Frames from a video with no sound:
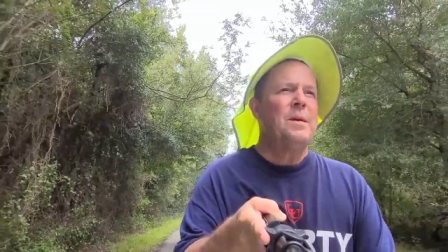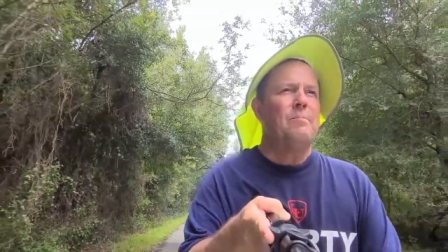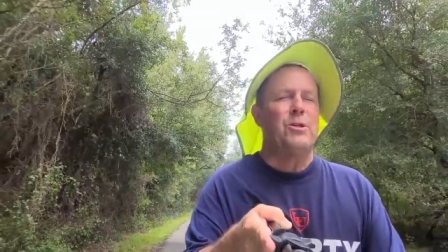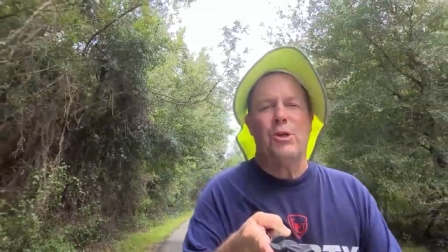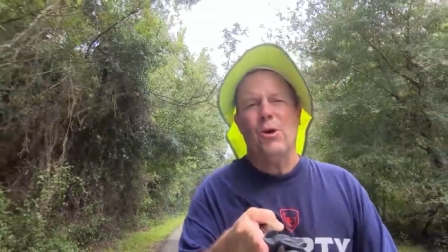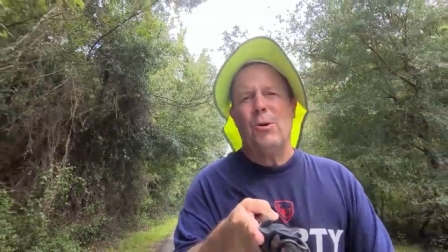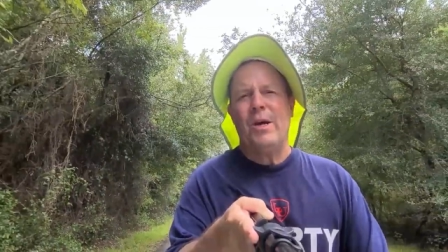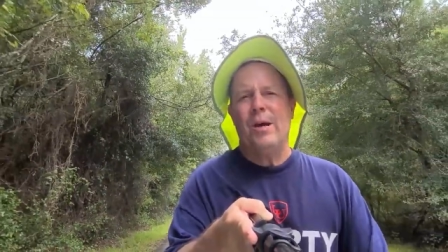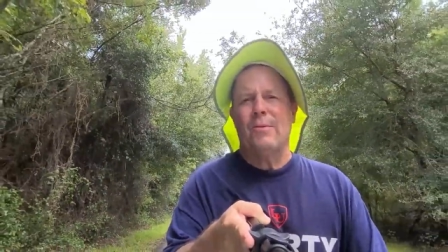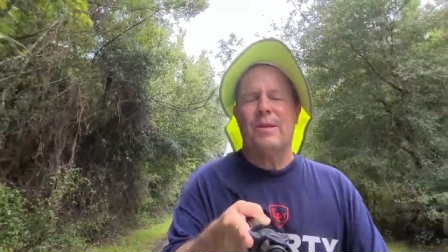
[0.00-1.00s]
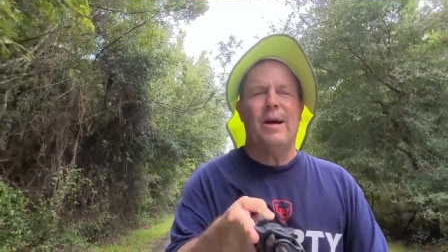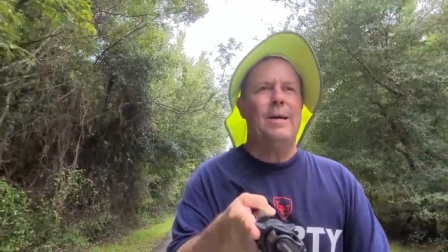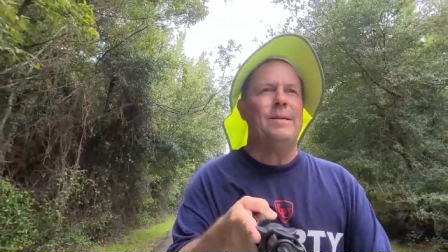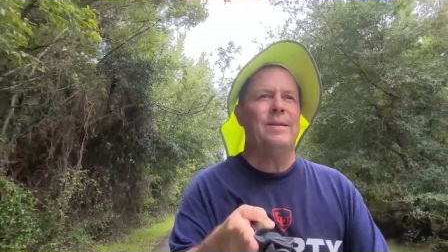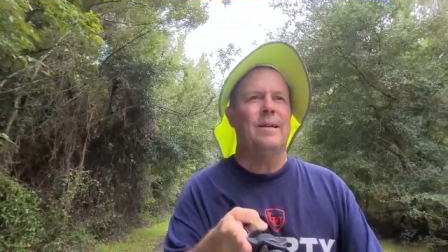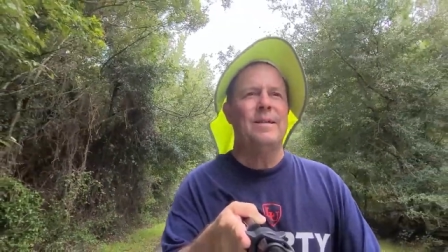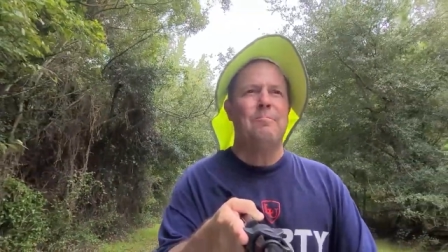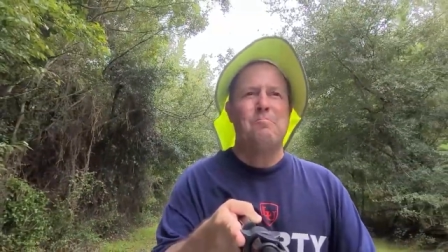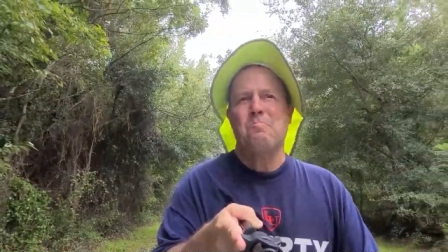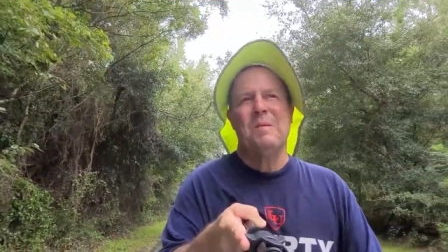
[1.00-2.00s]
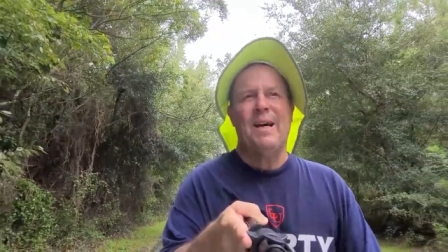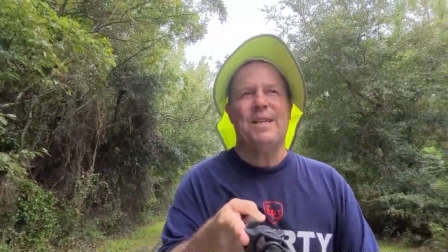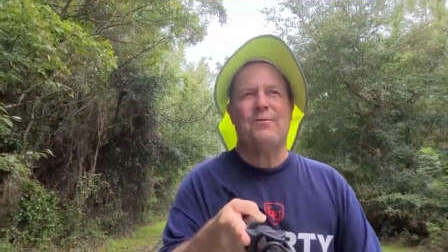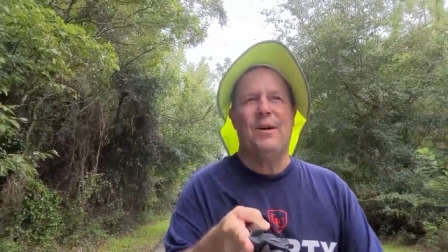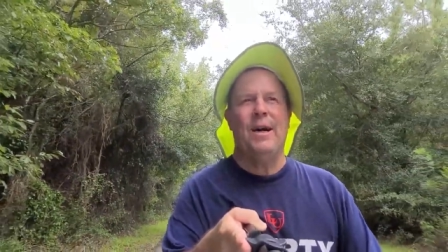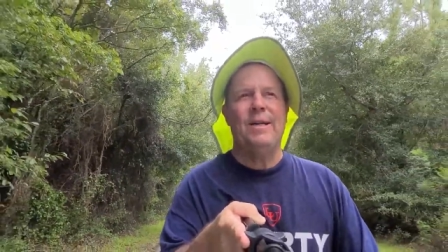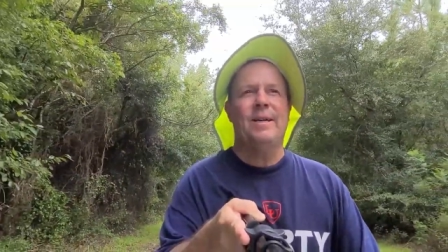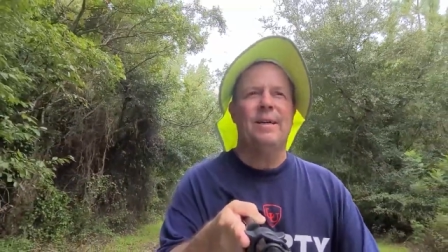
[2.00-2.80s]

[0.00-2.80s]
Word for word: But you're okay with that. That's fine.